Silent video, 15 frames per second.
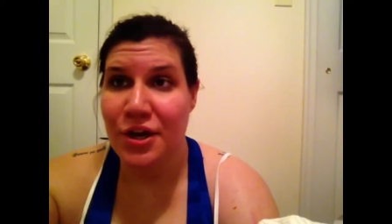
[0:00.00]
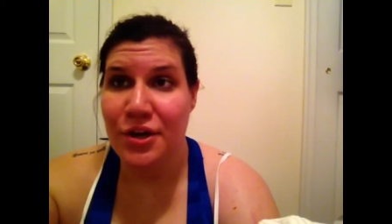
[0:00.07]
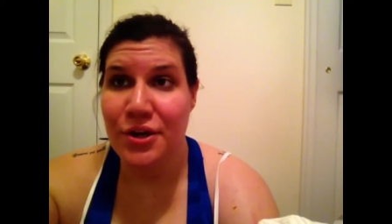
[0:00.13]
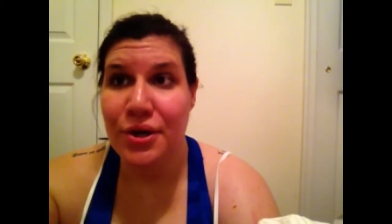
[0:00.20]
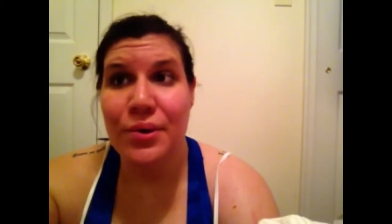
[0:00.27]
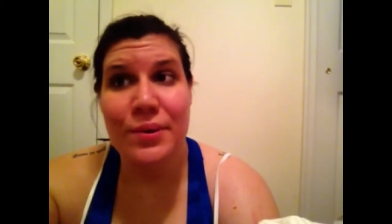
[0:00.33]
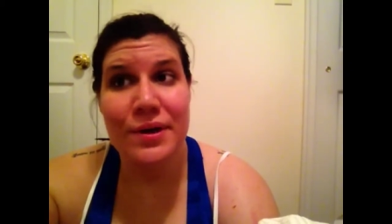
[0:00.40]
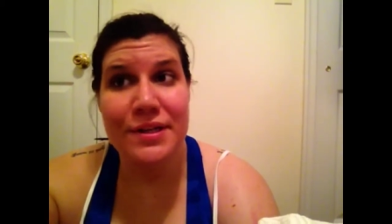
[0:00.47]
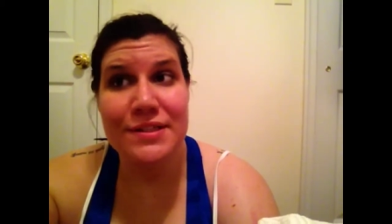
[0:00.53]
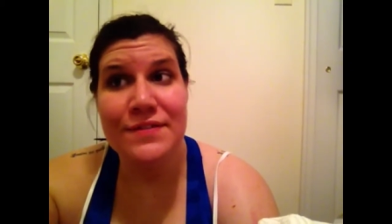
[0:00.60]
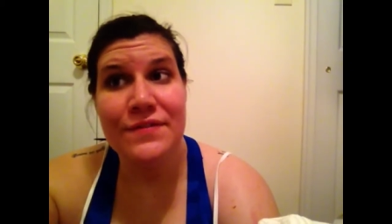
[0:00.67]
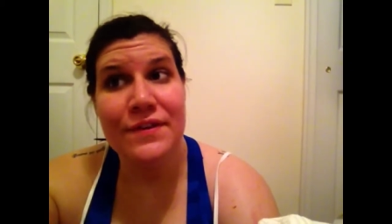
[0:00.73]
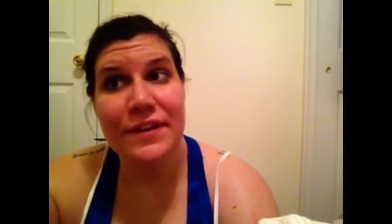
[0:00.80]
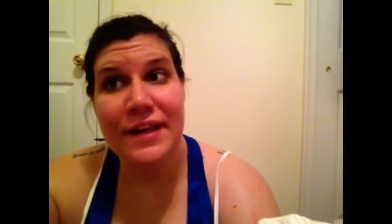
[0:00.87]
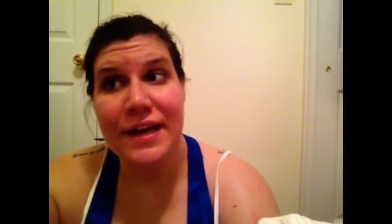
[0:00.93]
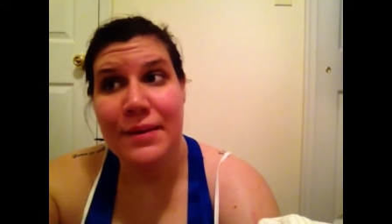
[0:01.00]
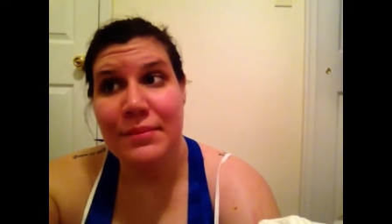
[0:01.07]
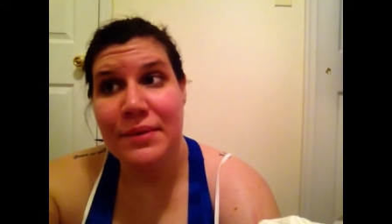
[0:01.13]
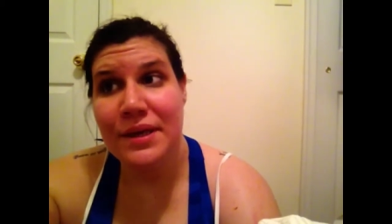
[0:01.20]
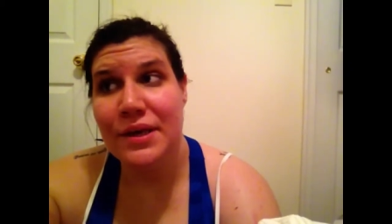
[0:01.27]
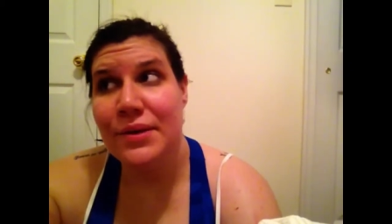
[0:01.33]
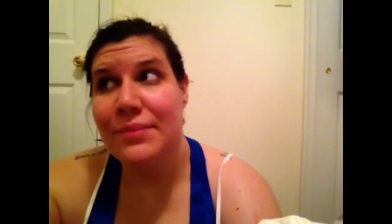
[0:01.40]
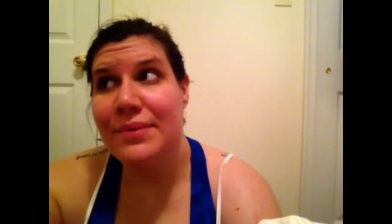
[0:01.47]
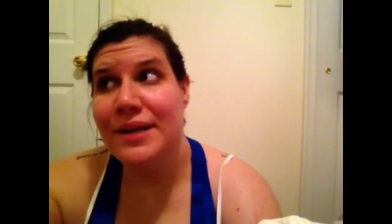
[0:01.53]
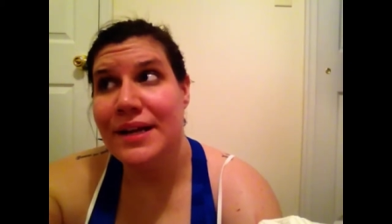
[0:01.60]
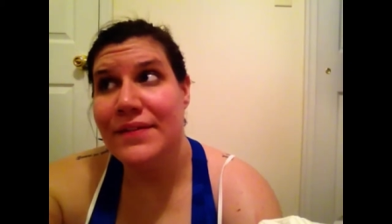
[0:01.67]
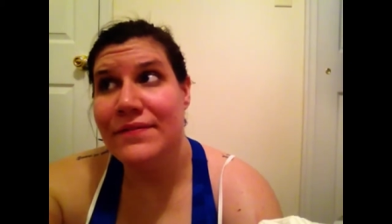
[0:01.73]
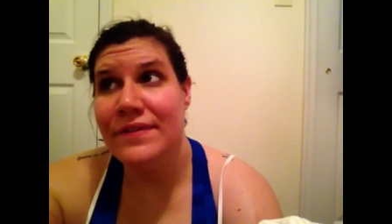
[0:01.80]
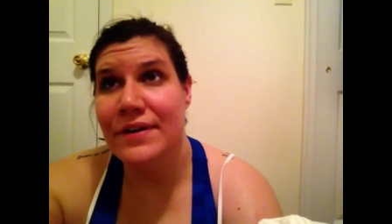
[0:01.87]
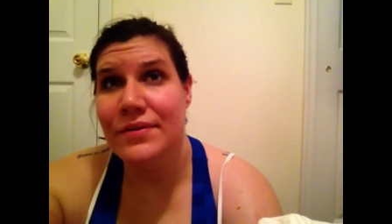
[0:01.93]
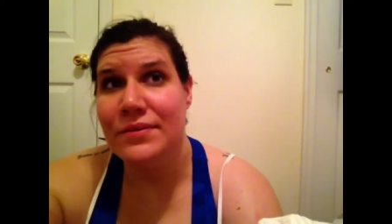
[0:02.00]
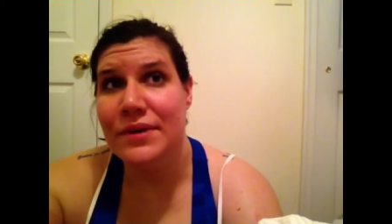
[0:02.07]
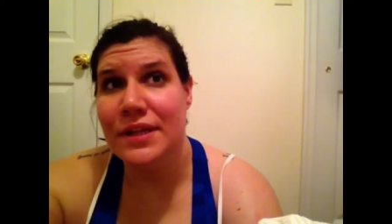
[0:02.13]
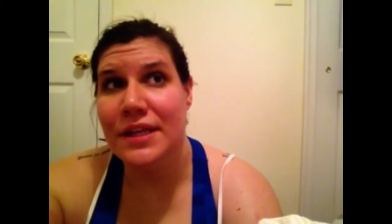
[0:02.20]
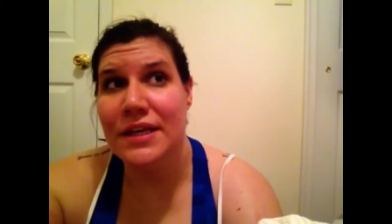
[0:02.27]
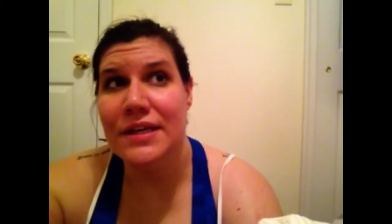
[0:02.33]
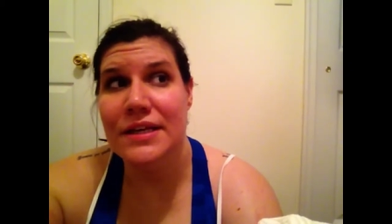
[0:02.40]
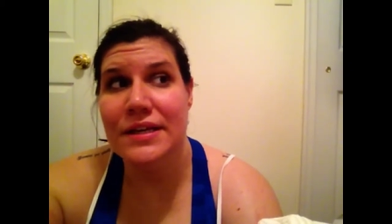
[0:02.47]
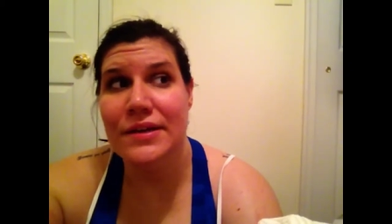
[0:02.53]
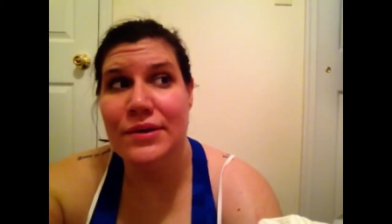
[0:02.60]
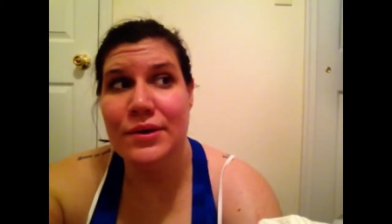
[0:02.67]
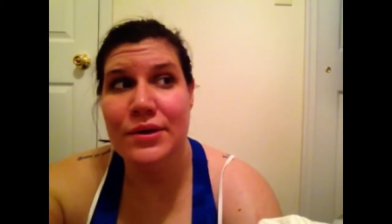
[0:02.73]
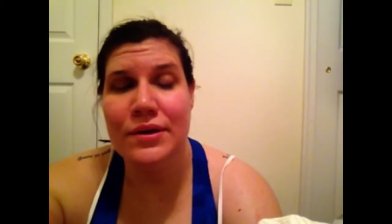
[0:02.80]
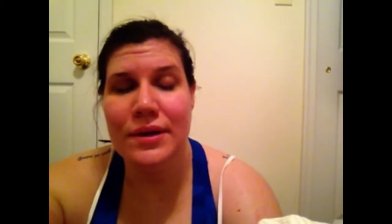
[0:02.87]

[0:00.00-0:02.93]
no words for that meal, but it felt really good.